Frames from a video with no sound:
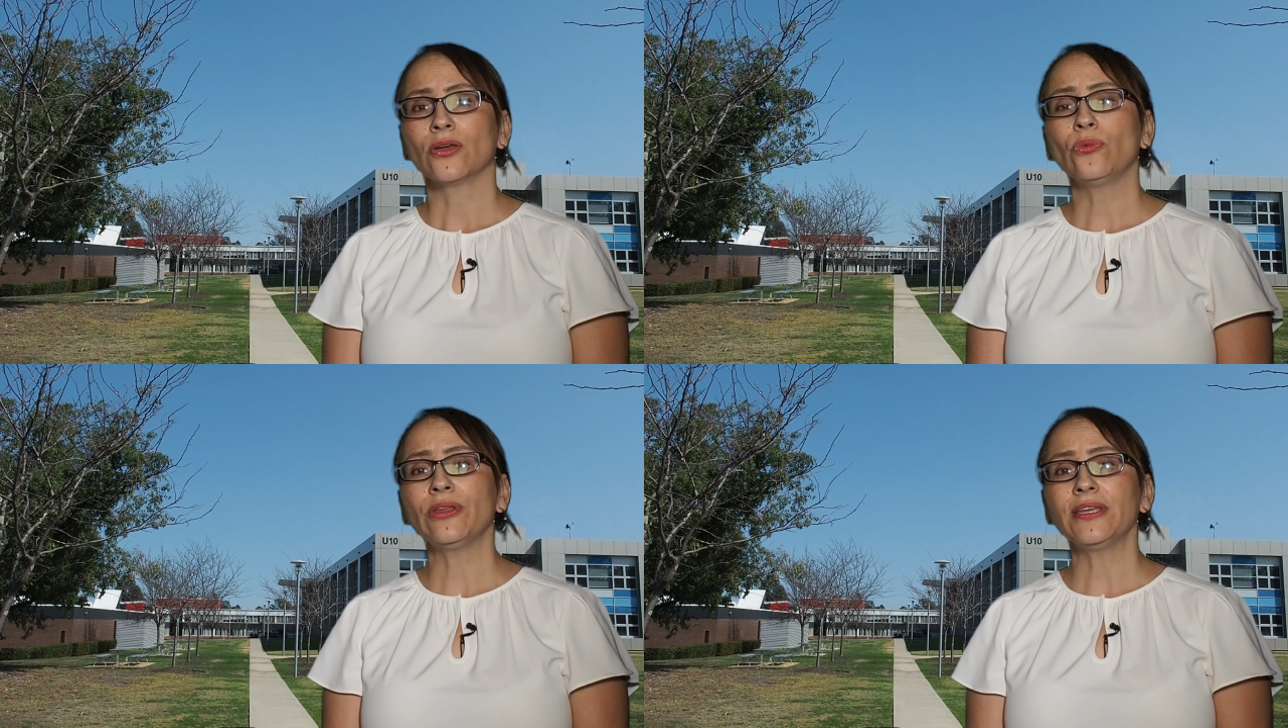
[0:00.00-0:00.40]

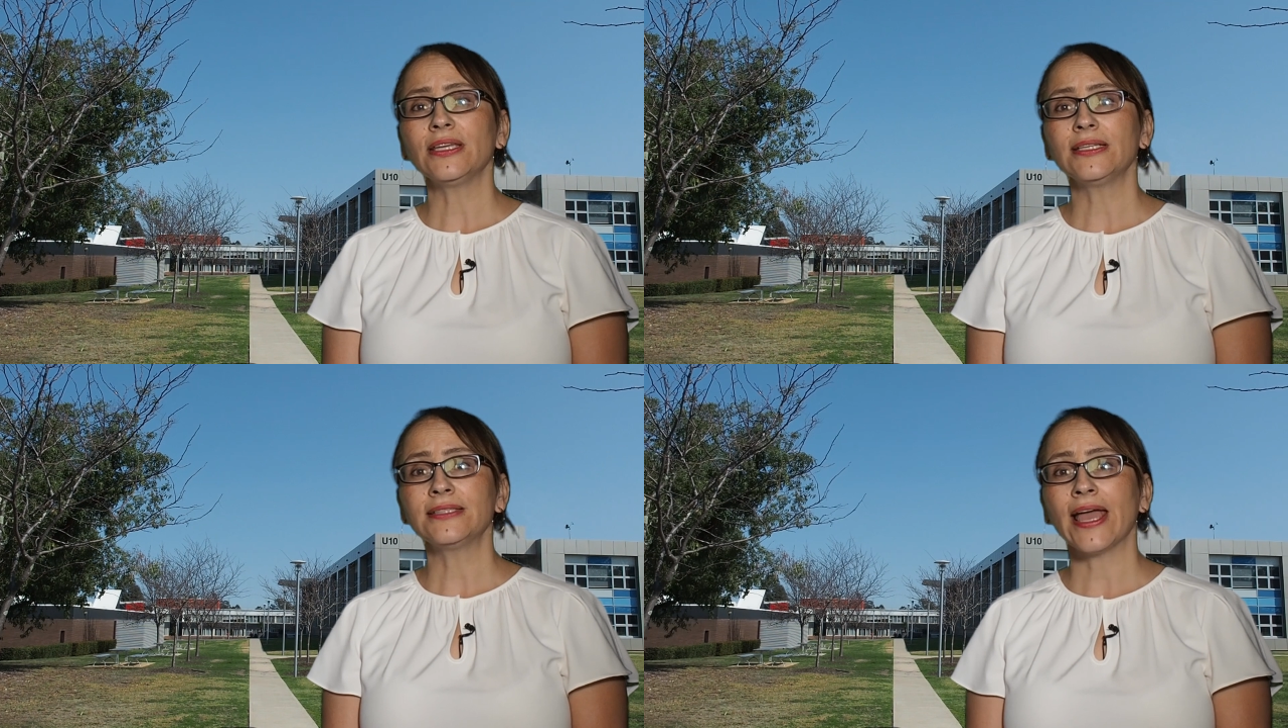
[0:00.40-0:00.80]
Whether
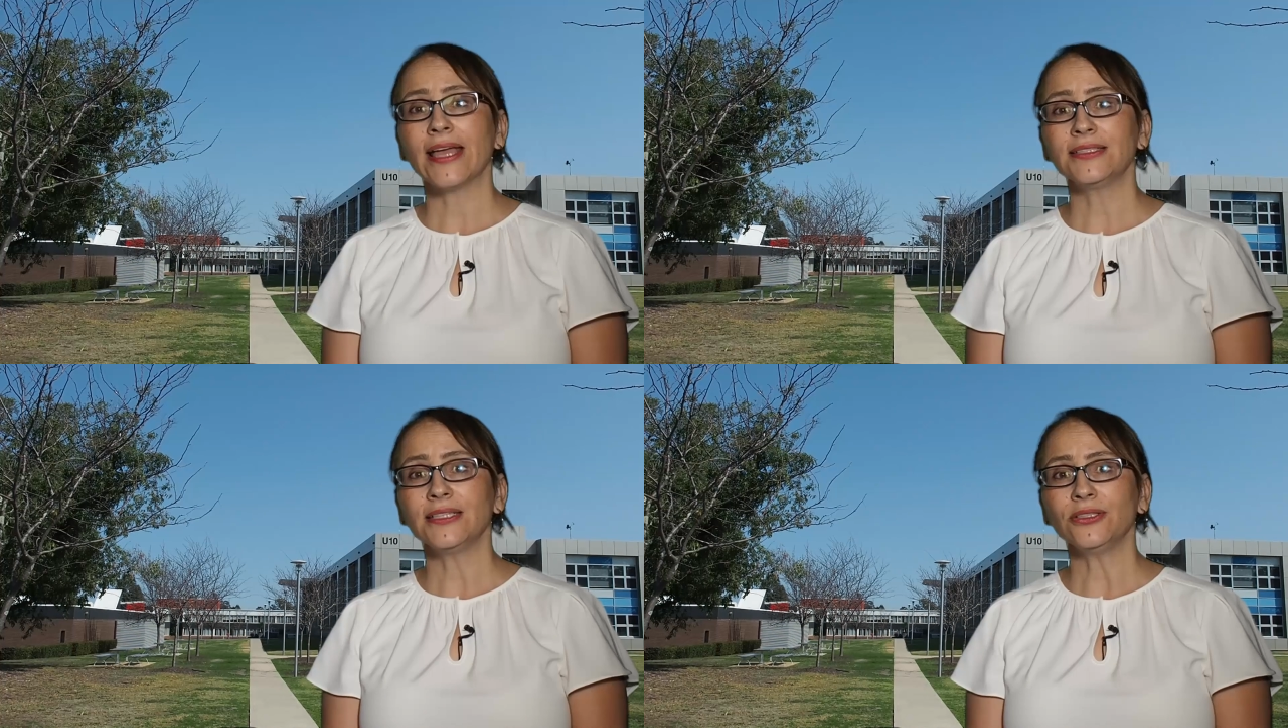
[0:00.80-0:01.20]
it is
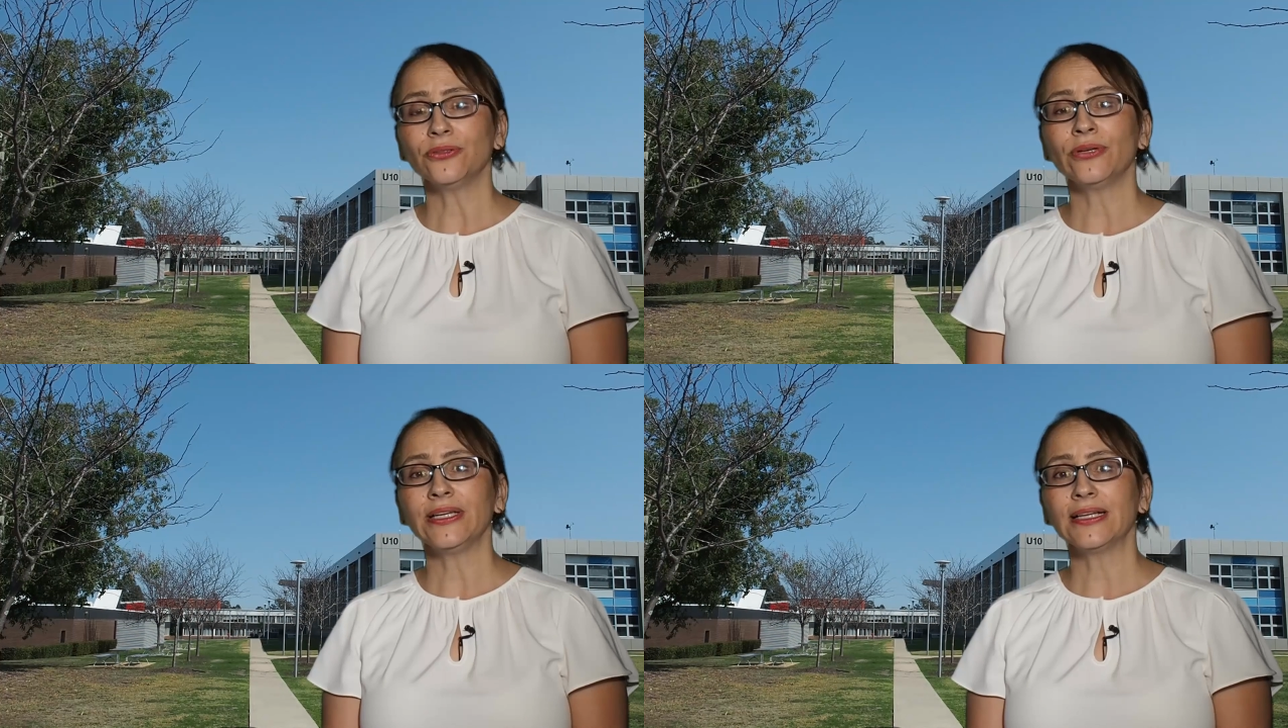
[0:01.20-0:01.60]
hand-in
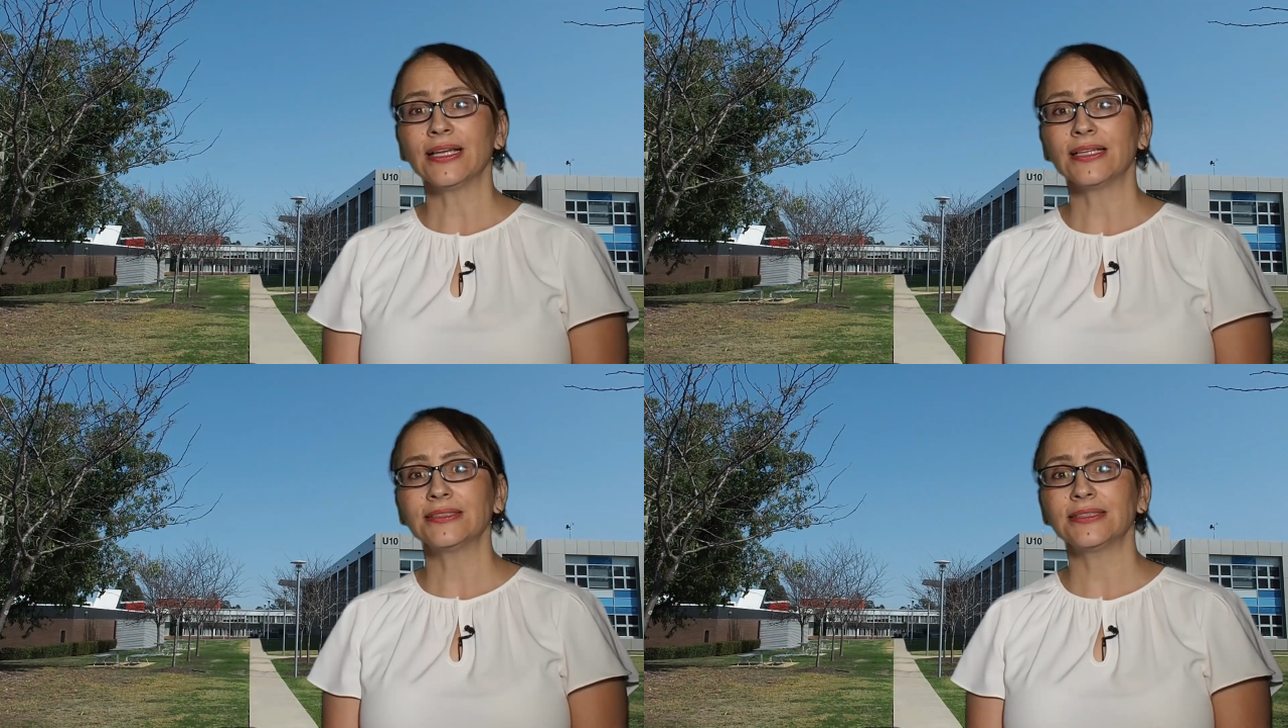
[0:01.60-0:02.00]
or
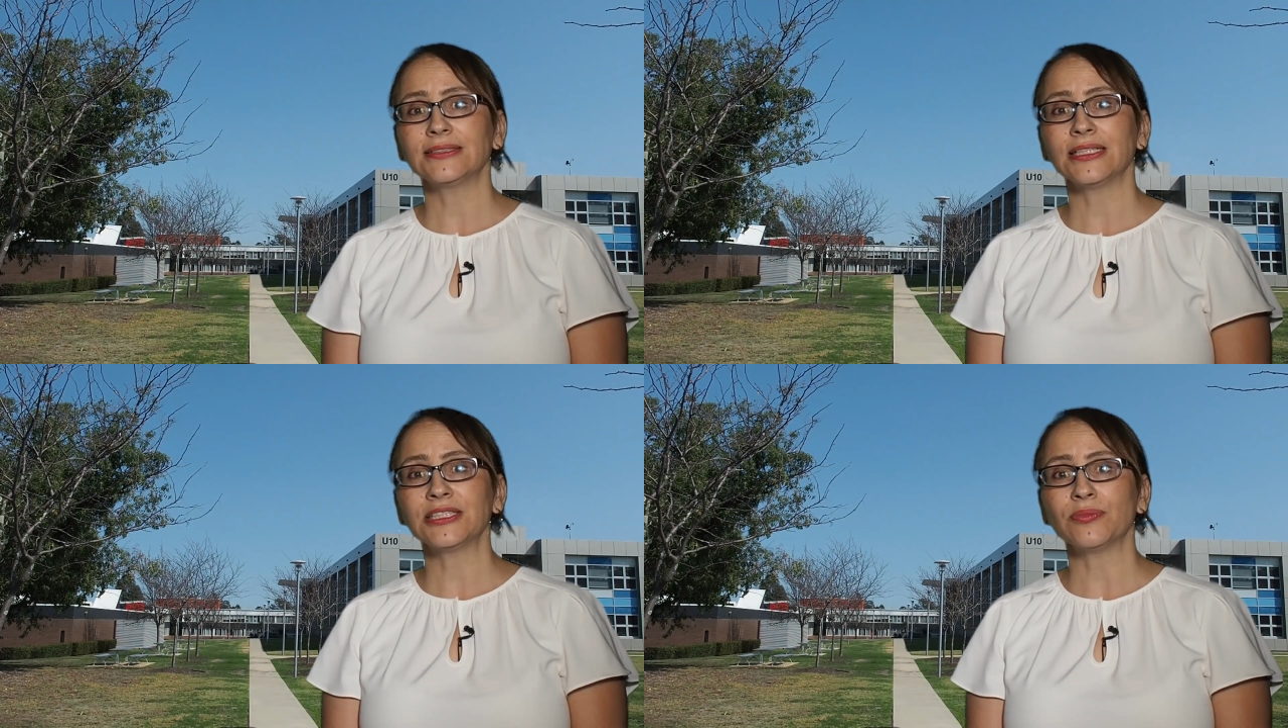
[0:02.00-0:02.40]
in-class
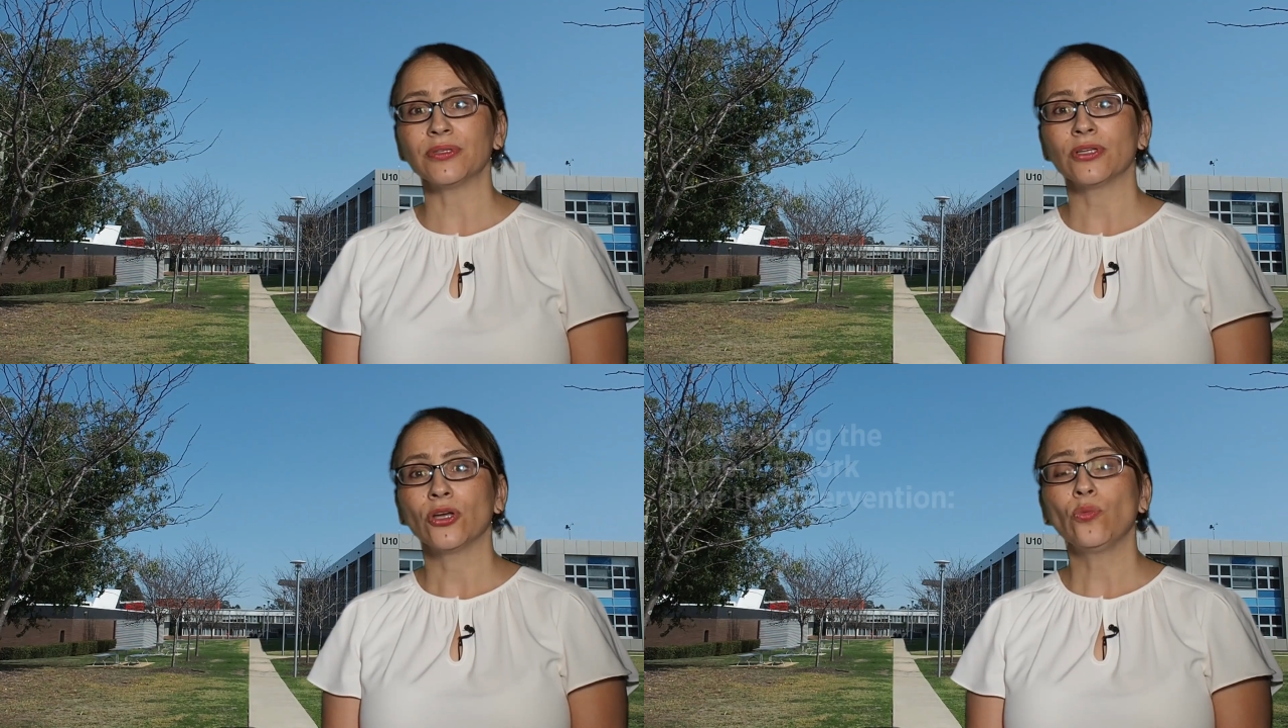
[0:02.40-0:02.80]

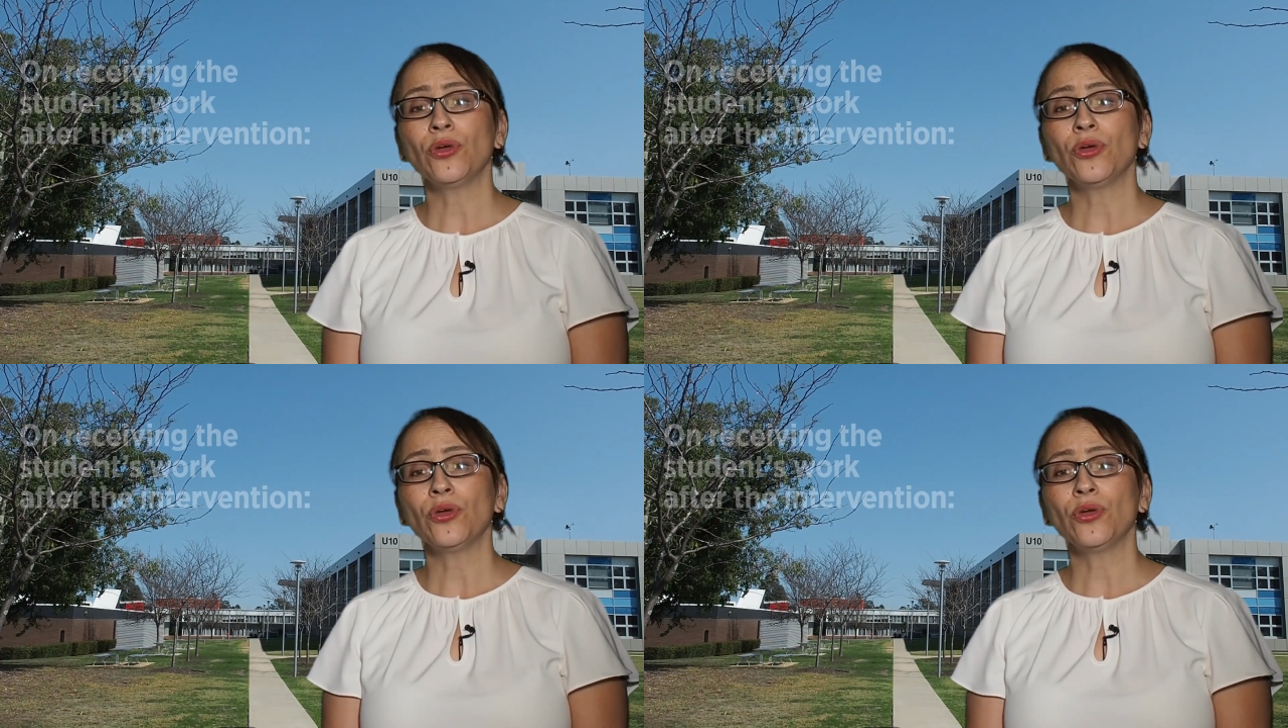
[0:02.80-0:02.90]
assessment,